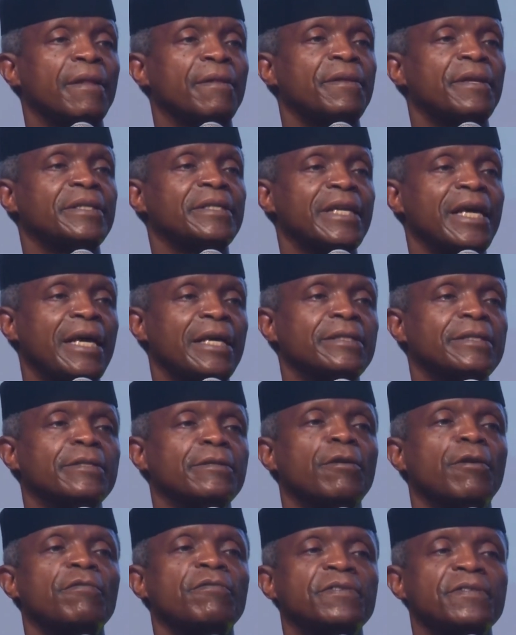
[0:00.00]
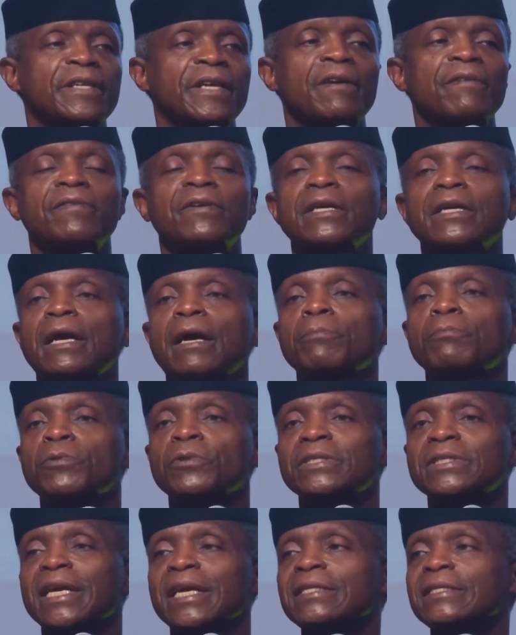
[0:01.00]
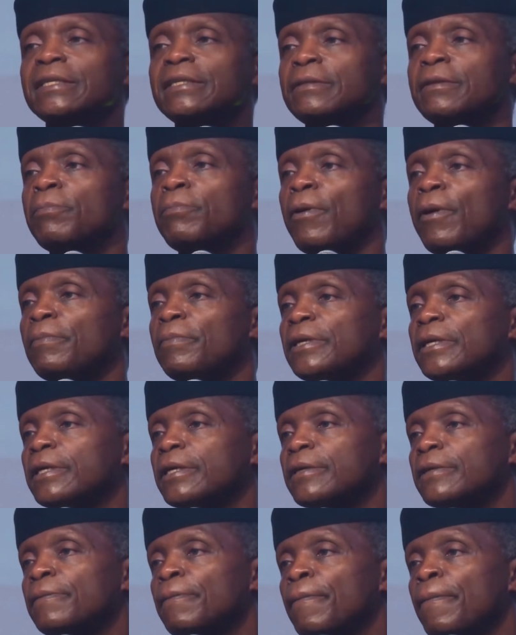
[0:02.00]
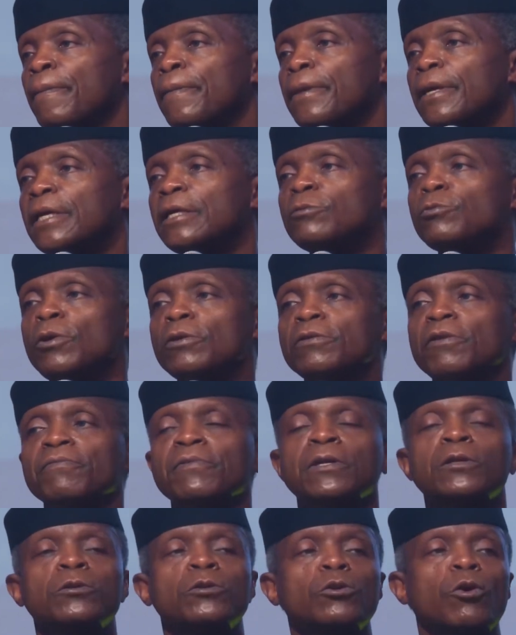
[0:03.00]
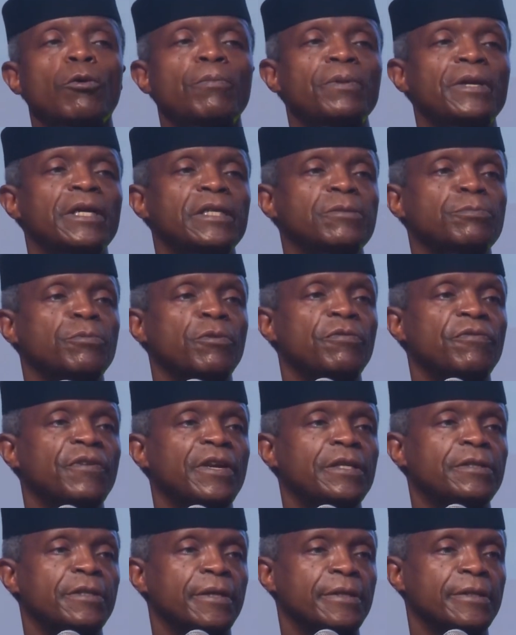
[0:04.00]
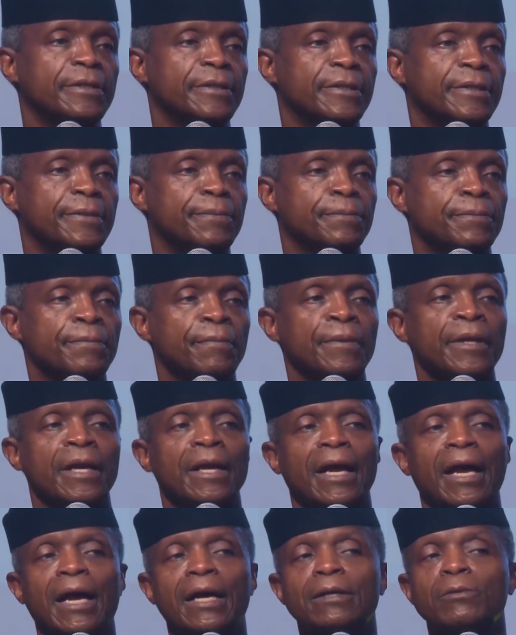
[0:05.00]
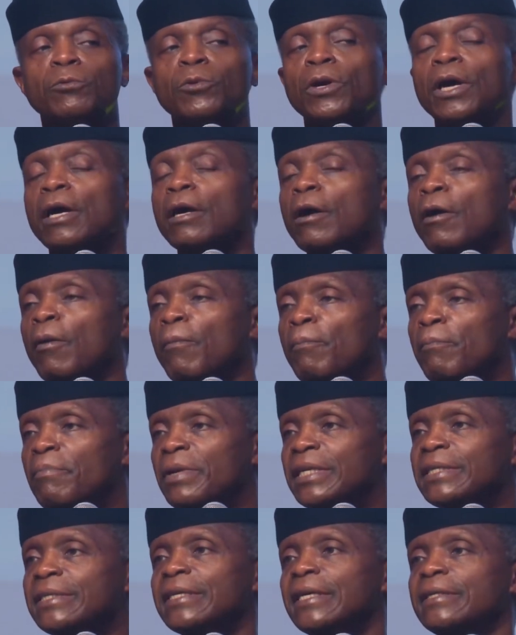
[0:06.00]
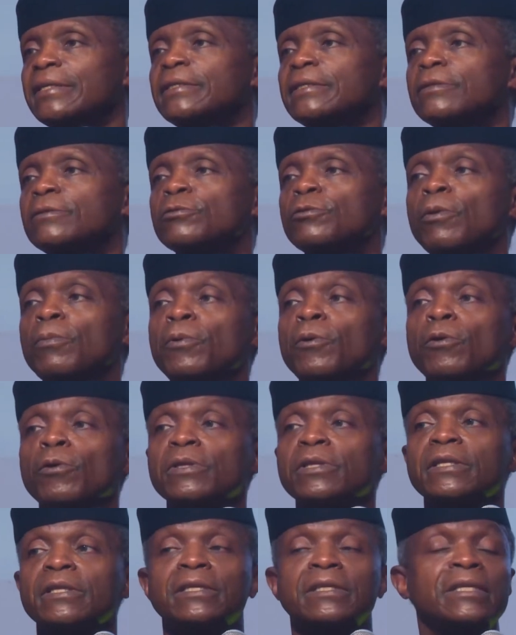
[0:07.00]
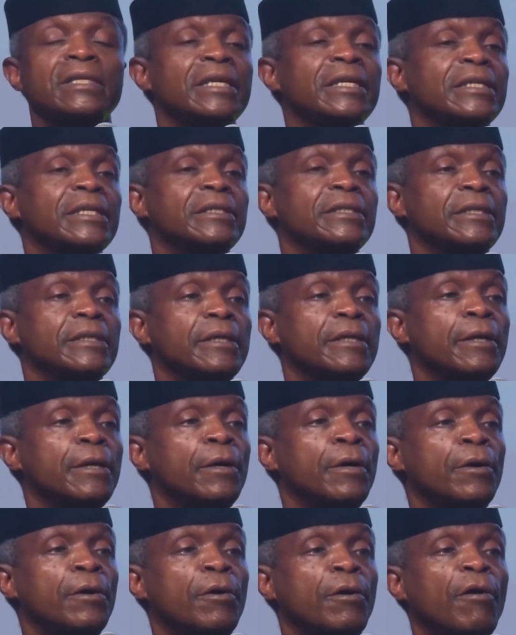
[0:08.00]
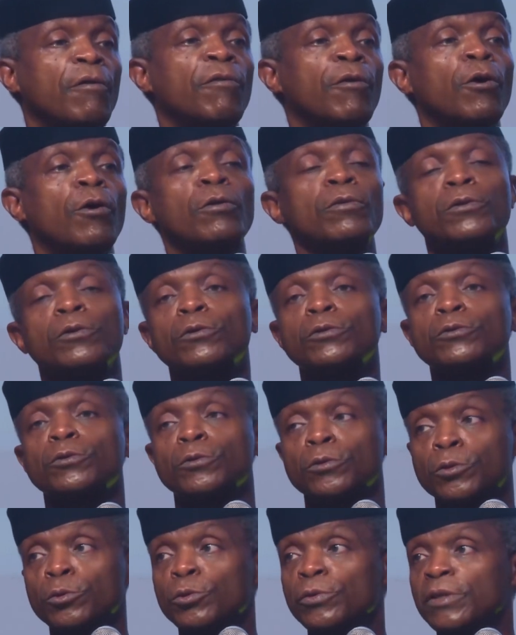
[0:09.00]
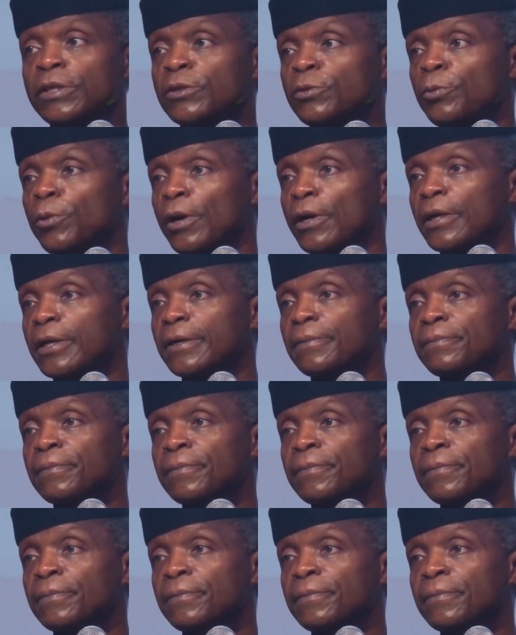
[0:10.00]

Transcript: The task of serving and protecting the public is one of the noblest professions, and we are committed to upholding the dignity of all those who do this work.